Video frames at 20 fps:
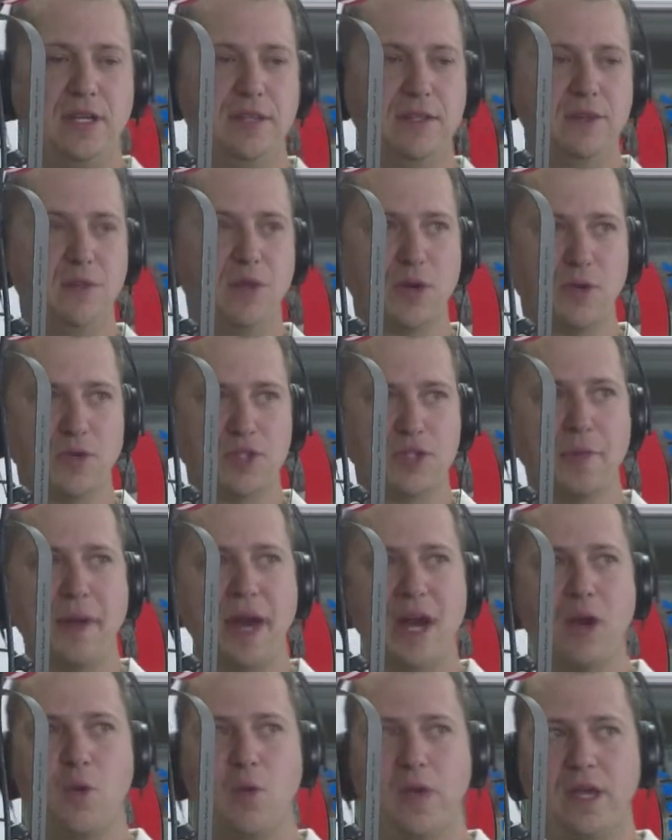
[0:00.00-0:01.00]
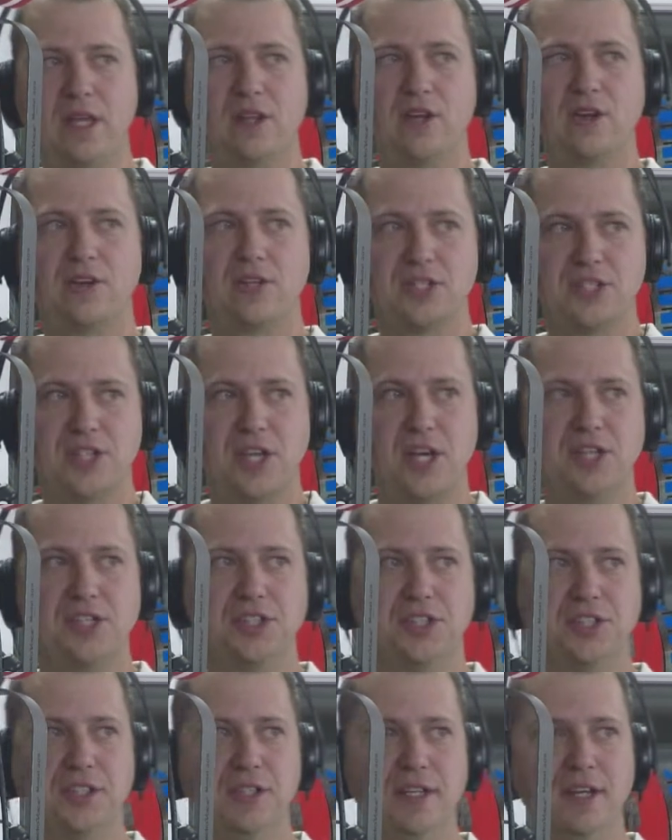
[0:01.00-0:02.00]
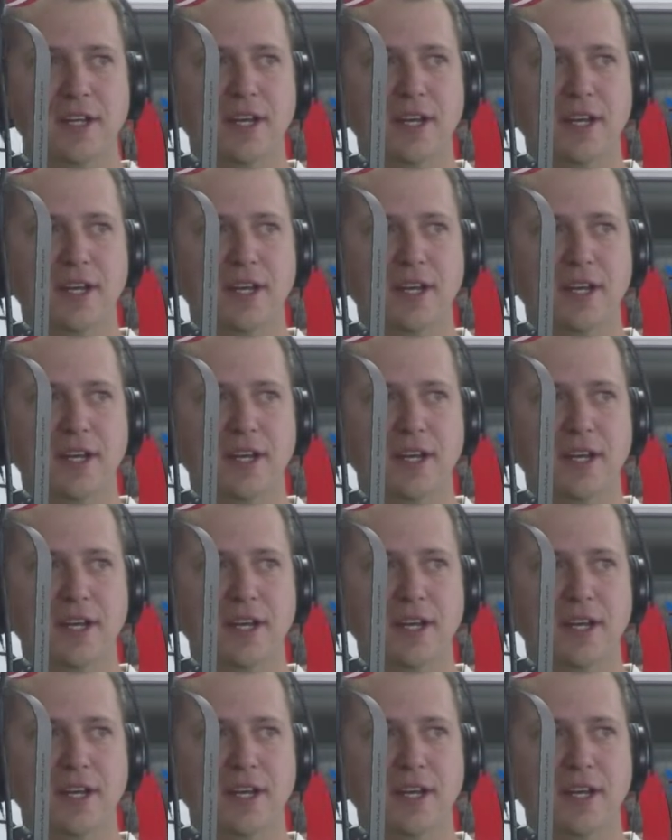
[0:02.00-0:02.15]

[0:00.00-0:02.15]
there was about a week-long discussion.